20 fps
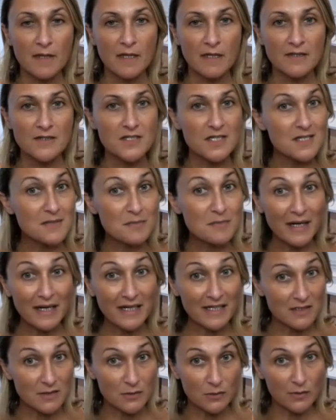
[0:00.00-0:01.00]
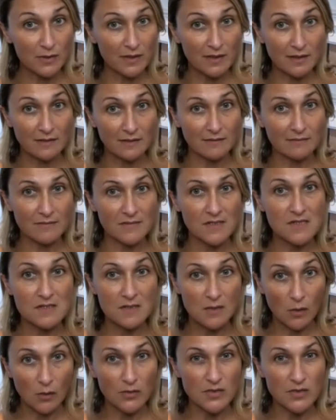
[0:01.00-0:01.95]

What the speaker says: Just by doing so,